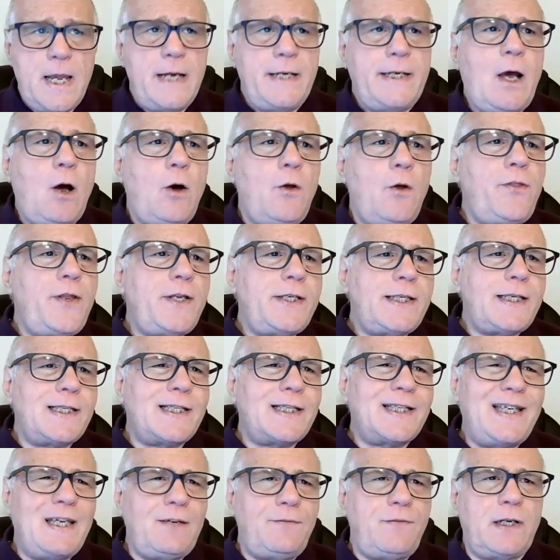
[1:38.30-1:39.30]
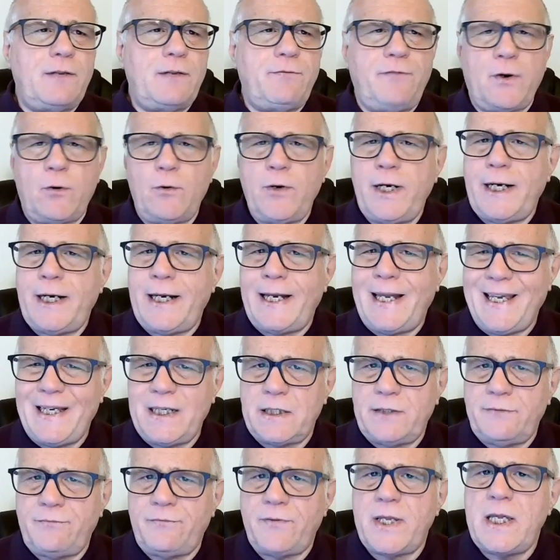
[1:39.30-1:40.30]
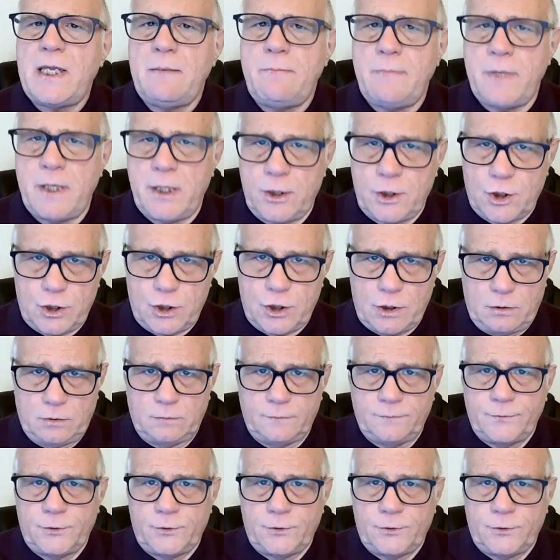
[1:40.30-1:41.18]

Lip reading: Now, this has given a very negative image